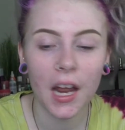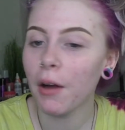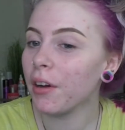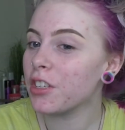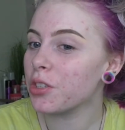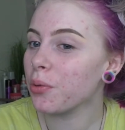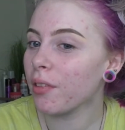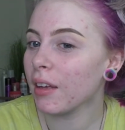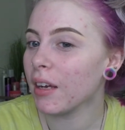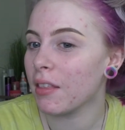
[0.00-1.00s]
Now, I do
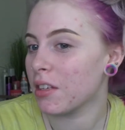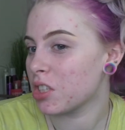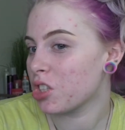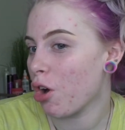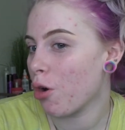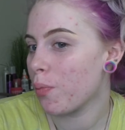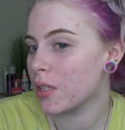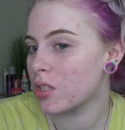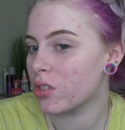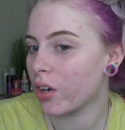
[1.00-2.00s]
think this taupe
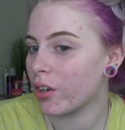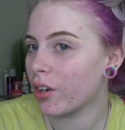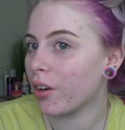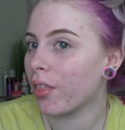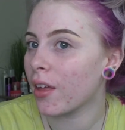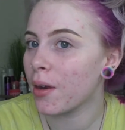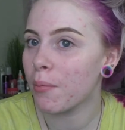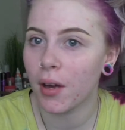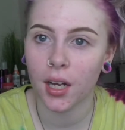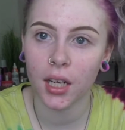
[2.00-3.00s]
is darker than
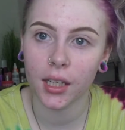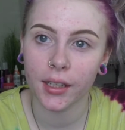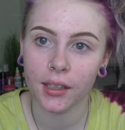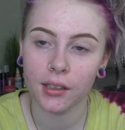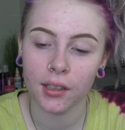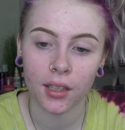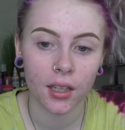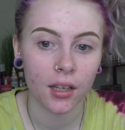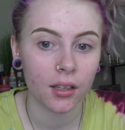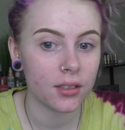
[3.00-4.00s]
my
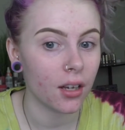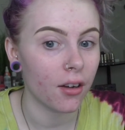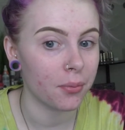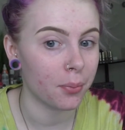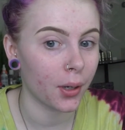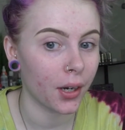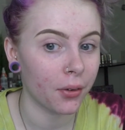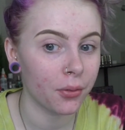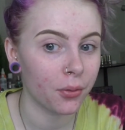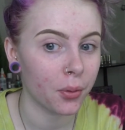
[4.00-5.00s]
soft
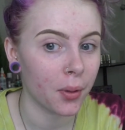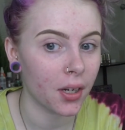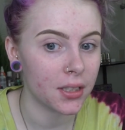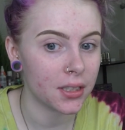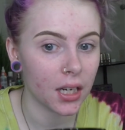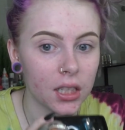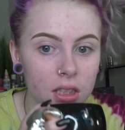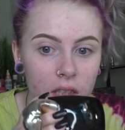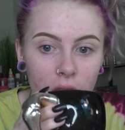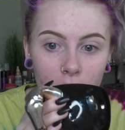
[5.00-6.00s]
brown from
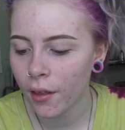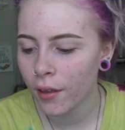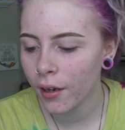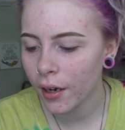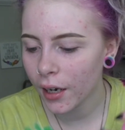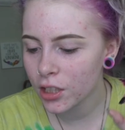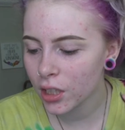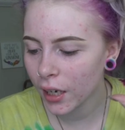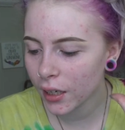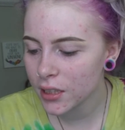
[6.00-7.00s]
Anastasia. And then I
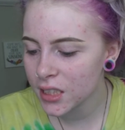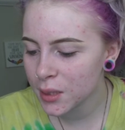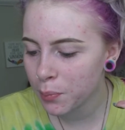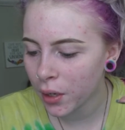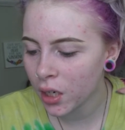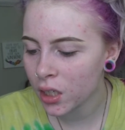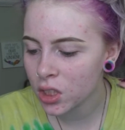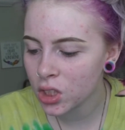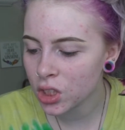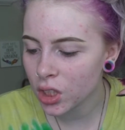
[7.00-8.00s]
actually had a
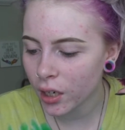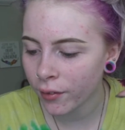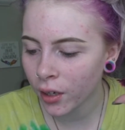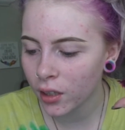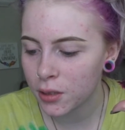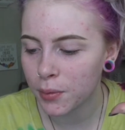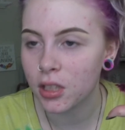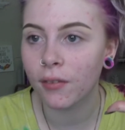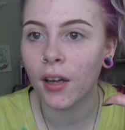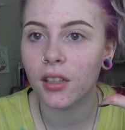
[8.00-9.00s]
sponge. I've gotten a sponge.
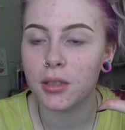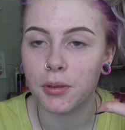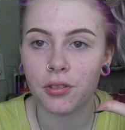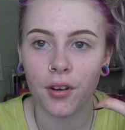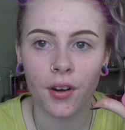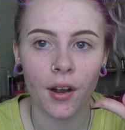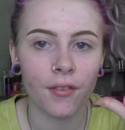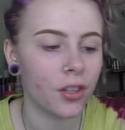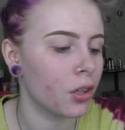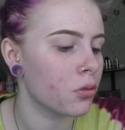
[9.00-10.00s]
I've had the sponge forever. I
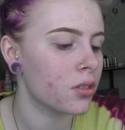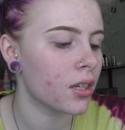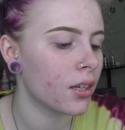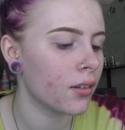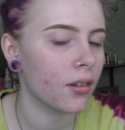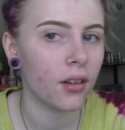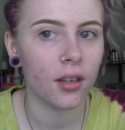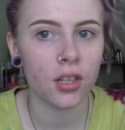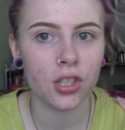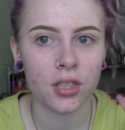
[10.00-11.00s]
haven't used it.
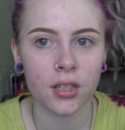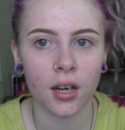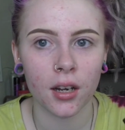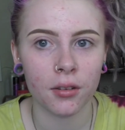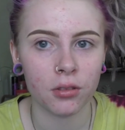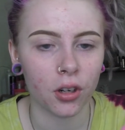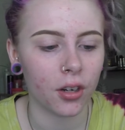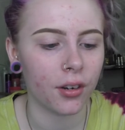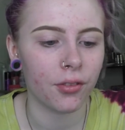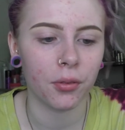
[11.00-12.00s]
It's just
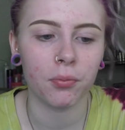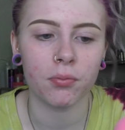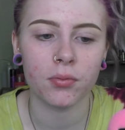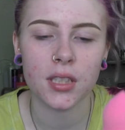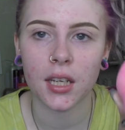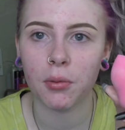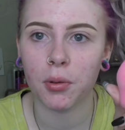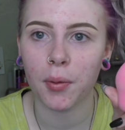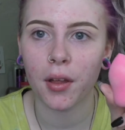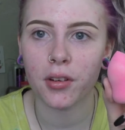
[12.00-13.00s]
dirty from sitting with
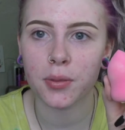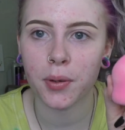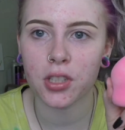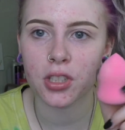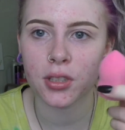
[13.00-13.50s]
my other sponge.